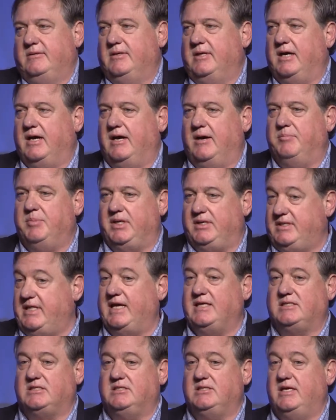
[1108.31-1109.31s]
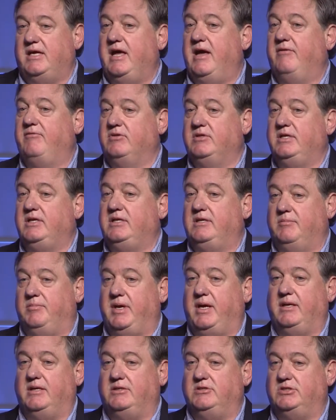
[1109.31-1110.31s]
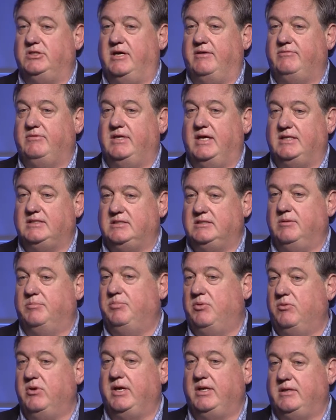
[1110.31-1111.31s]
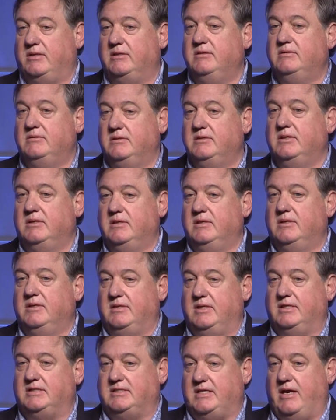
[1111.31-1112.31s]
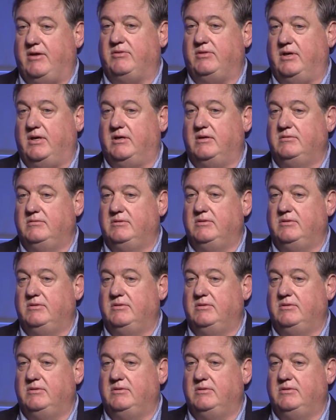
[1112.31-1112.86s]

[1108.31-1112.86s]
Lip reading: But that's heavily debated, Jeff. That's the point that's out there.